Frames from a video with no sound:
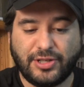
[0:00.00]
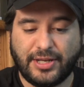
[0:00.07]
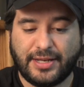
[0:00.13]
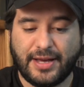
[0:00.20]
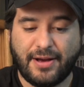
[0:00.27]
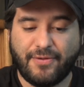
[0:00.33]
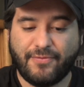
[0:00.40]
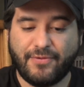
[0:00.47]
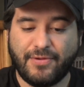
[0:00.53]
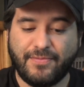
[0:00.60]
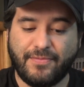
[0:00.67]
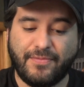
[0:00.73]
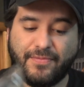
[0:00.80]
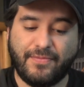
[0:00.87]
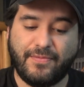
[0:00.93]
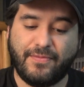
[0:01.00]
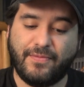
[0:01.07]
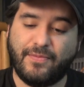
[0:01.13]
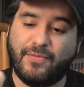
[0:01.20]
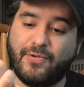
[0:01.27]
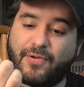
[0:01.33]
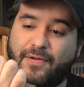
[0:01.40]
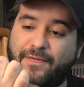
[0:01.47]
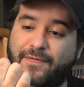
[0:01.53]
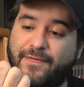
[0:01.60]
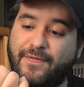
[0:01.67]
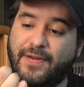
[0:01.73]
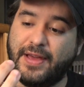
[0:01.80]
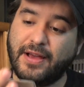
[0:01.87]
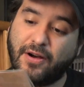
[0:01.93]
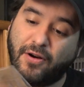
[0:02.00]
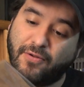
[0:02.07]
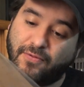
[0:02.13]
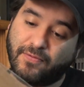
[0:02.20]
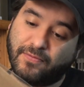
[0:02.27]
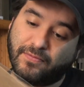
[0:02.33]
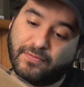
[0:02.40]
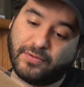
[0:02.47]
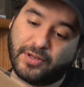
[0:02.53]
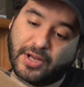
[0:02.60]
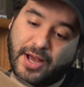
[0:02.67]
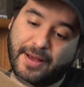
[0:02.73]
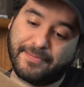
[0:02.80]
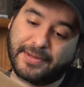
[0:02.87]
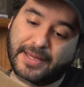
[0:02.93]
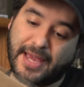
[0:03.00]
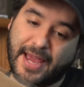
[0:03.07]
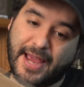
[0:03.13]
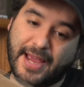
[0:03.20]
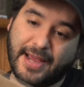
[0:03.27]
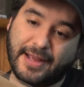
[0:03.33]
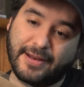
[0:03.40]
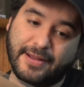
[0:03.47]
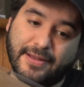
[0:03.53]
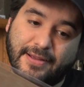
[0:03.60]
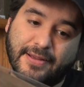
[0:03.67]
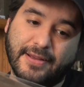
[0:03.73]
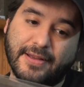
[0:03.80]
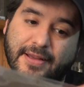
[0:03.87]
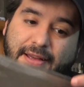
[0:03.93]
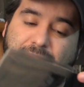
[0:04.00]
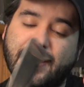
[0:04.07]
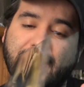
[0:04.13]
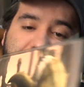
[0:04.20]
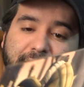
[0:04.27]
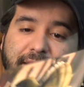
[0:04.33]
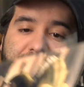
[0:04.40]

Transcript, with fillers: check out one more thing. Oh, Tom Kane. And